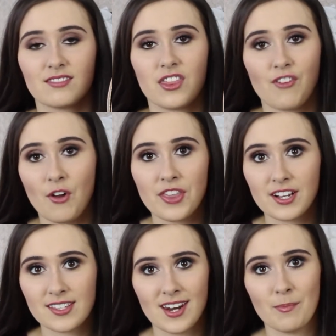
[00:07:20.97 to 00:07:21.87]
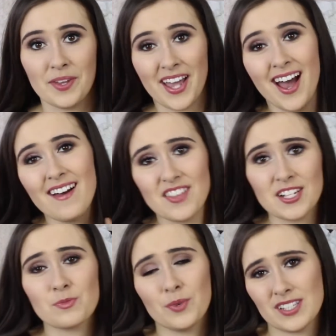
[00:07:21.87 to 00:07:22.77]
throw things in it, like, huh, this
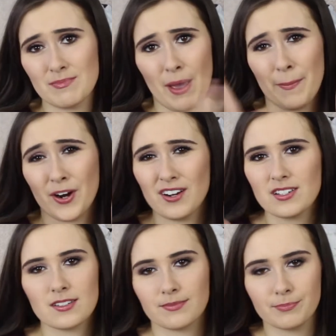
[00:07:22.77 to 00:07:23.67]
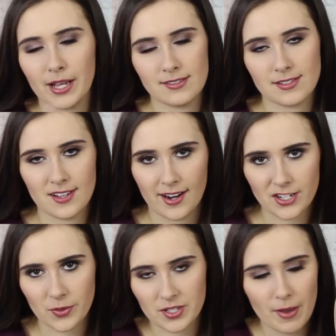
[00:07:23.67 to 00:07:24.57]
is what's in my purse, because that's not
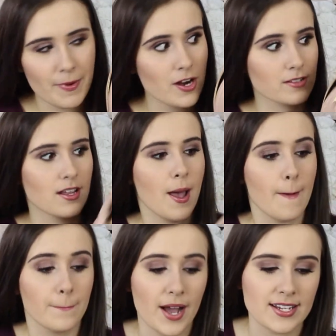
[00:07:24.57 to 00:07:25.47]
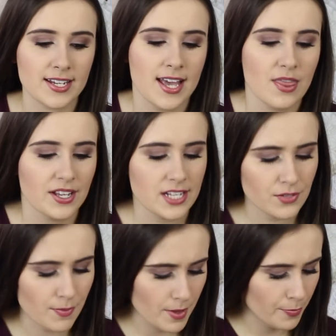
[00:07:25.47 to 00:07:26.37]
actually what's in my purse. But this
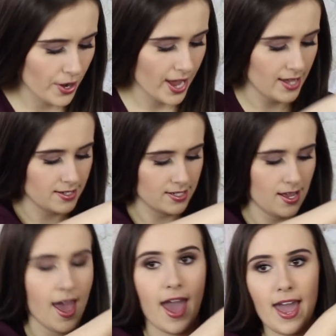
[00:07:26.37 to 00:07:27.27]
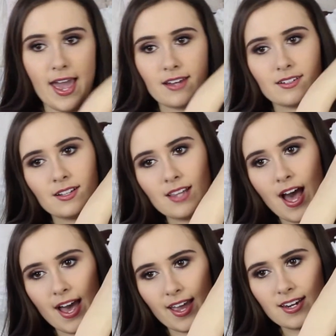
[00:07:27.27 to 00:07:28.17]
is from the brand Anne
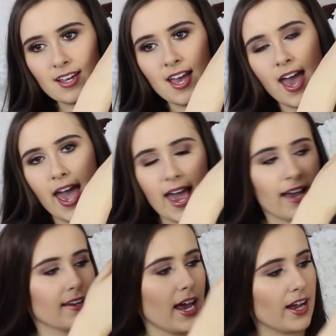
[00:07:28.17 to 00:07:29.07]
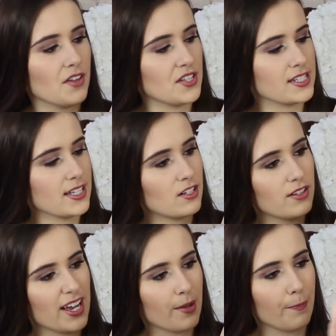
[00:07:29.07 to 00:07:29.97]
Klein, and I got this little
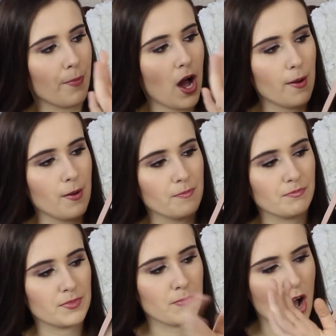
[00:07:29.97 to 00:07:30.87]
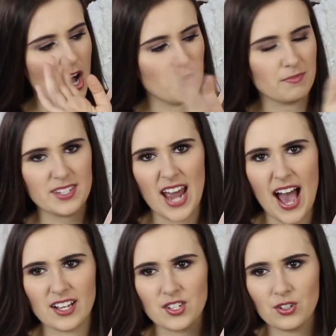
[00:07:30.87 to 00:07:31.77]
like pom pom
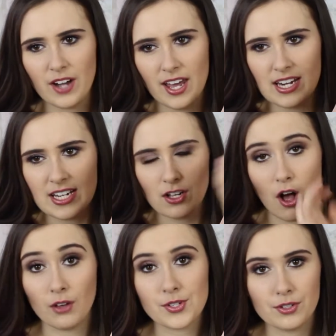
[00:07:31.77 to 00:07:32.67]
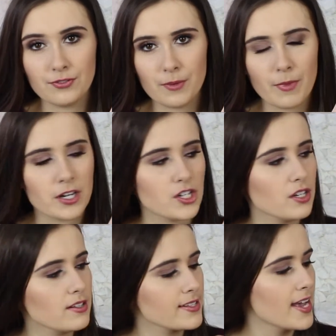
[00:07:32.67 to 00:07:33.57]
tassel kind of deal also from
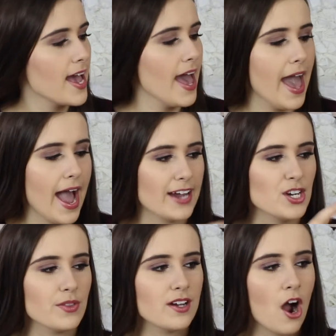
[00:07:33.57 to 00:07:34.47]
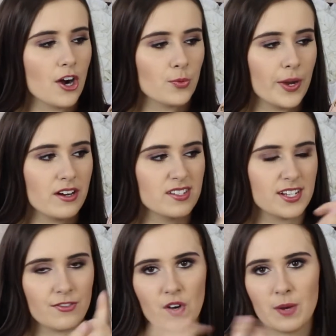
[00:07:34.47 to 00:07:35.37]
Marshalls. I know that hardware is
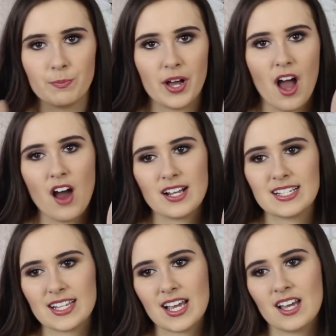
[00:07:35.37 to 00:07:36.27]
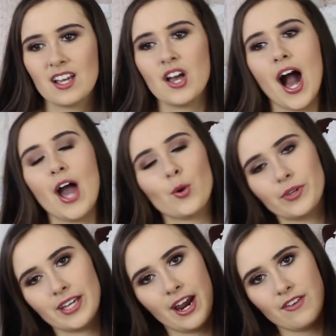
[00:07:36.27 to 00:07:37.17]
different, but honestly, I don't
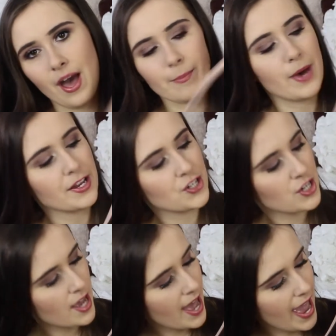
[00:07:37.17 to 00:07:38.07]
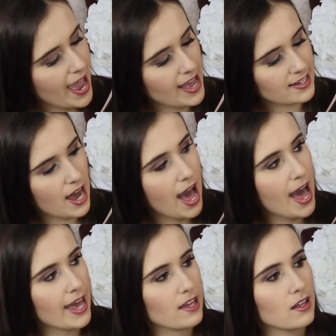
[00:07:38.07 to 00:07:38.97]
really care that much, and
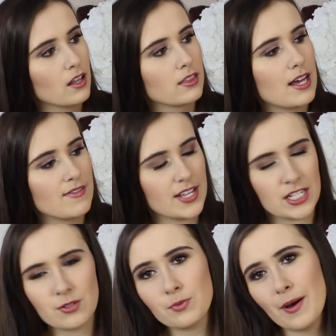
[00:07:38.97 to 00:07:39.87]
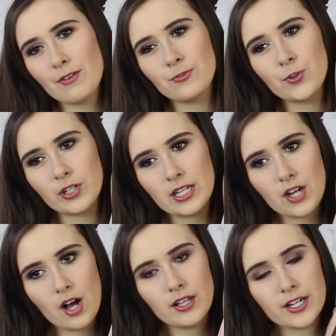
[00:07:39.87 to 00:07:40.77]
I love this. This is about
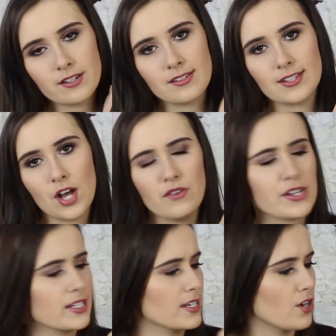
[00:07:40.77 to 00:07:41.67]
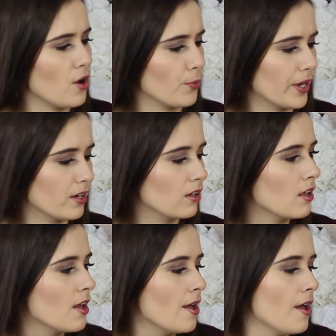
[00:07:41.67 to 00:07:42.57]
$40. It's obviously not real,